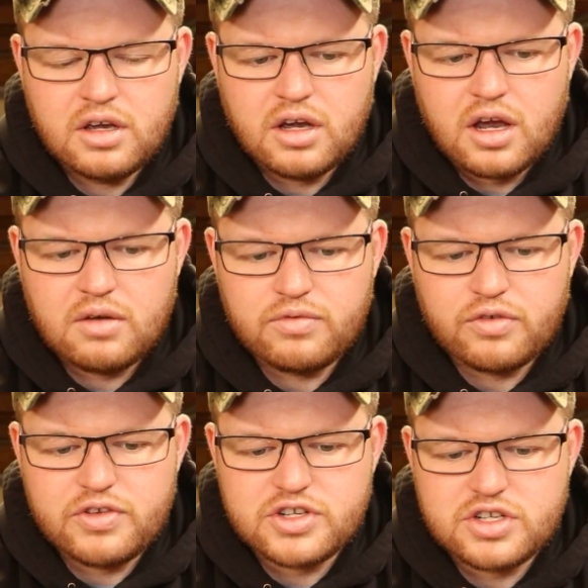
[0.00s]

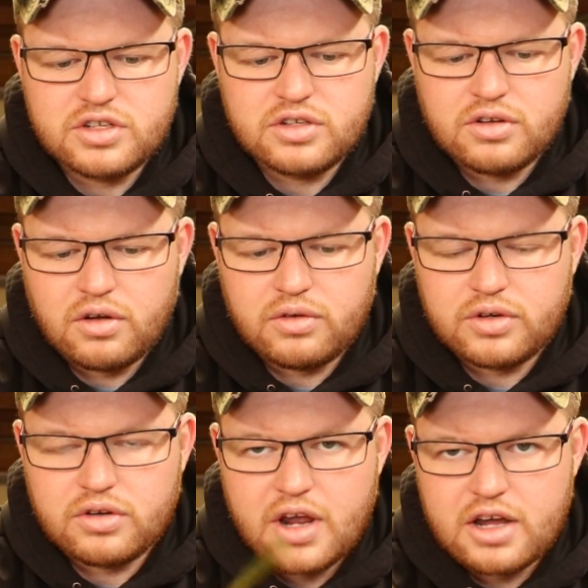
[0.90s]
for fishing,
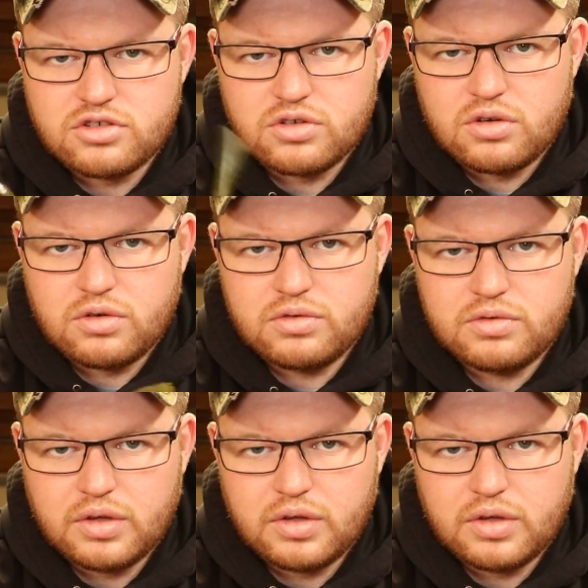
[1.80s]
your natural,